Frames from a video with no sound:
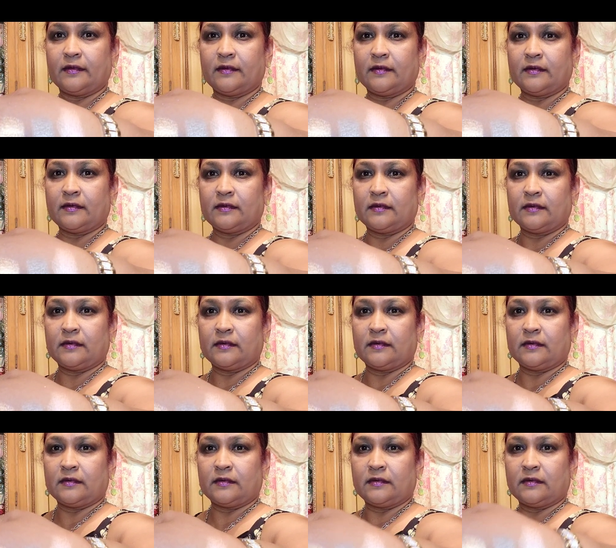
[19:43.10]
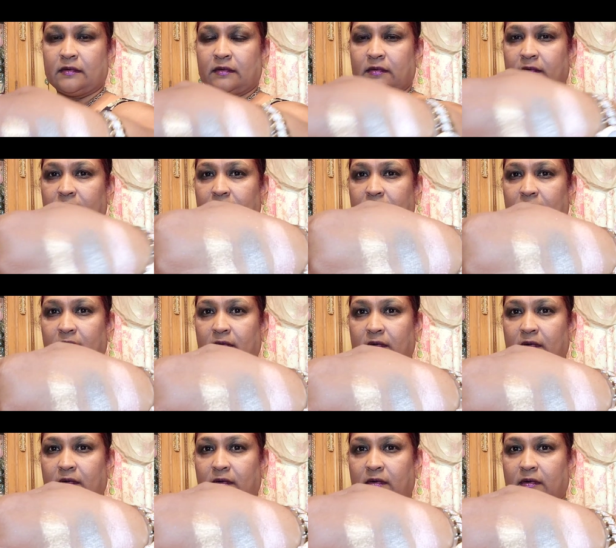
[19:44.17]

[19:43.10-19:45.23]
[no speech]